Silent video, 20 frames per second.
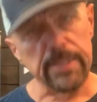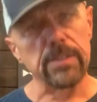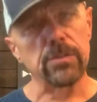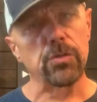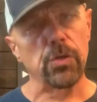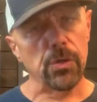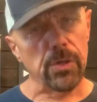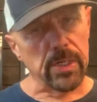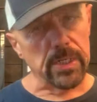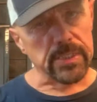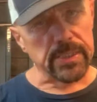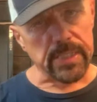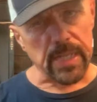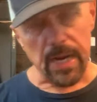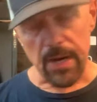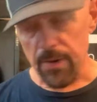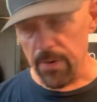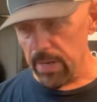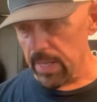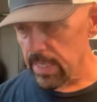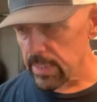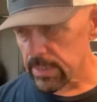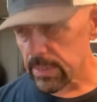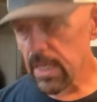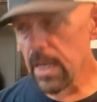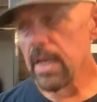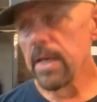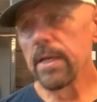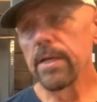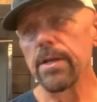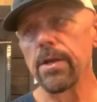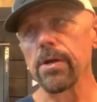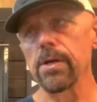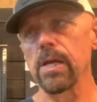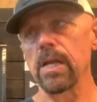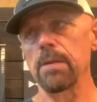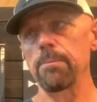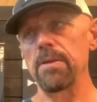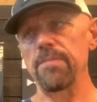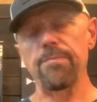the tourist areas, you're
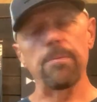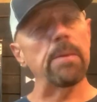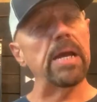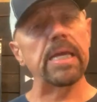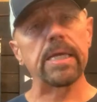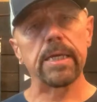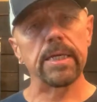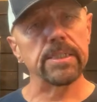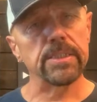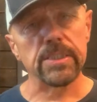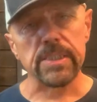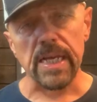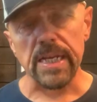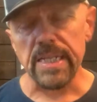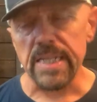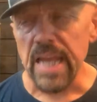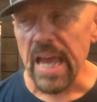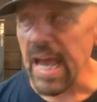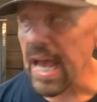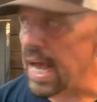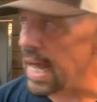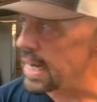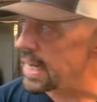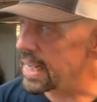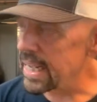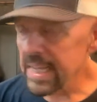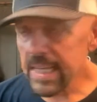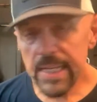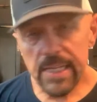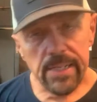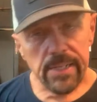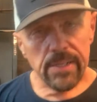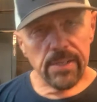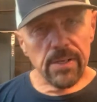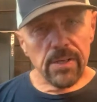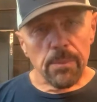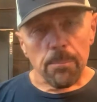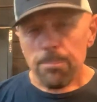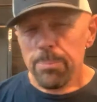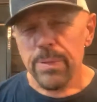going to be, my kids say, Dad,
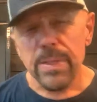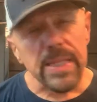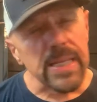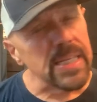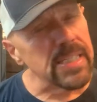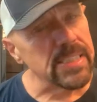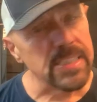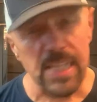please